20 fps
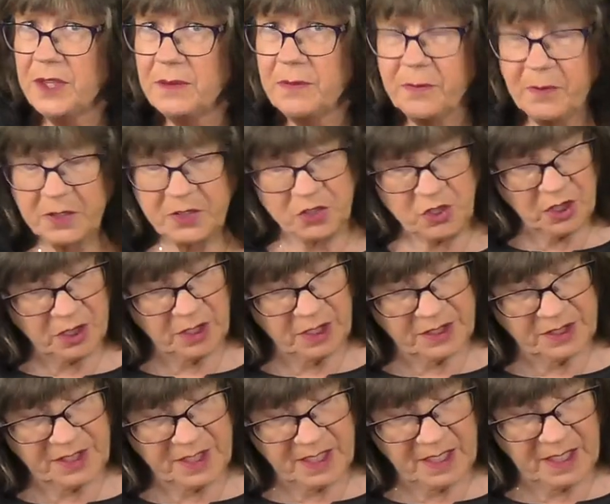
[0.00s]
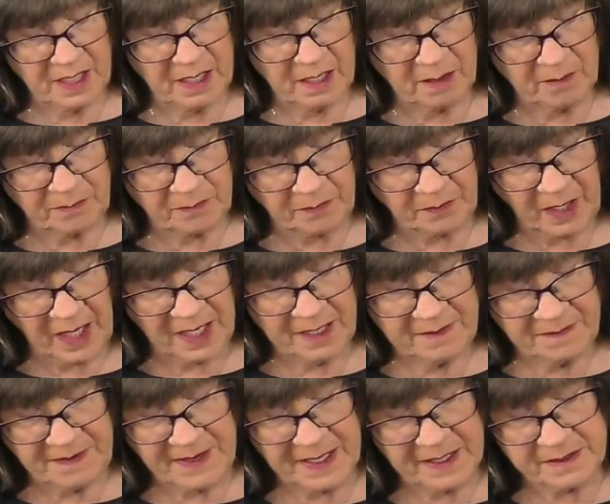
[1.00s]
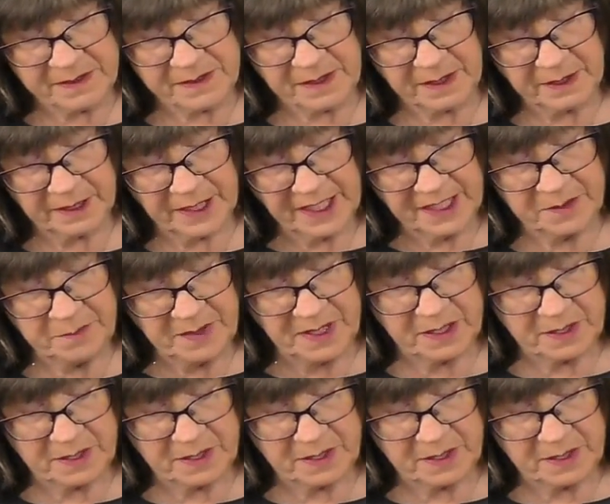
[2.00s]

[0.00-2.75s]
the fragility of life has led me